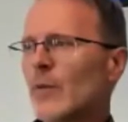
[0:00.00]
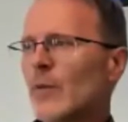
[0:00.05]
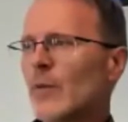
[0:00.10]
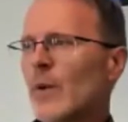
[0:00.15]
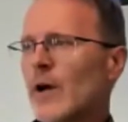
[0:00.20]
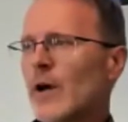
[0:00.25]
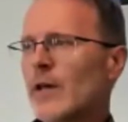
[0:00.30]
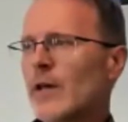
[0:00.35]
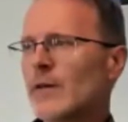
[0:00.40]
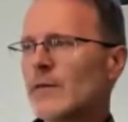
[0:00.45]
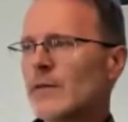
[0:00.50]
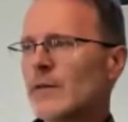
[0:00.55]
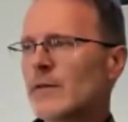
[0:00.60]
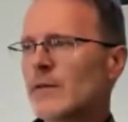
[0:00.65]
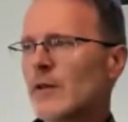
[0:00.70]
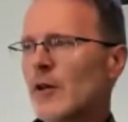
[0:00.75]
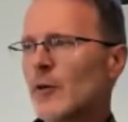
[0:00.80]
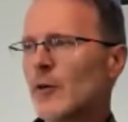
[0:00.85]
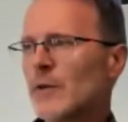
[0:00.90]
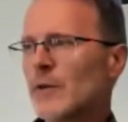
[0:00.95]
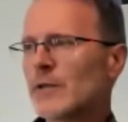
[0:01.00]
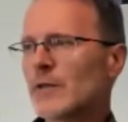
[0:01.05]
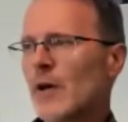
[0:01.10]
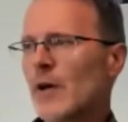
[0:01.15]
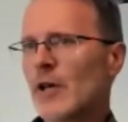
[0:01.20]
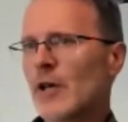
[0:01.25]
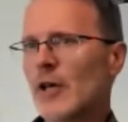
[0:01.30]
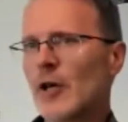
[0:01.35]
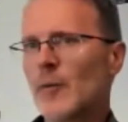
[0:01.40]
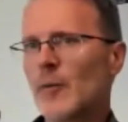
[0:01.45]
Why is the psalmist
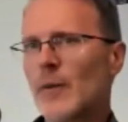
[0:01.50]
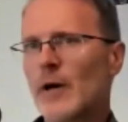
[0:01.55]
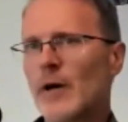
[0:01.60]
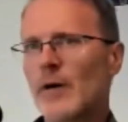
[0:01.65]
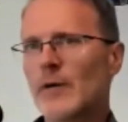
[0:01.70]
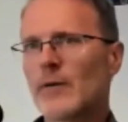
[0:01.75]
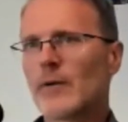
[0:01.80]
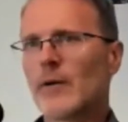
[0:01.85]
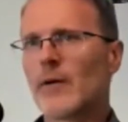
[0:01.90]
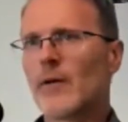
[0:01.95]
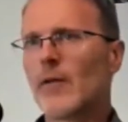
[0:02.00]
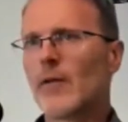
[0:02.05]
talking about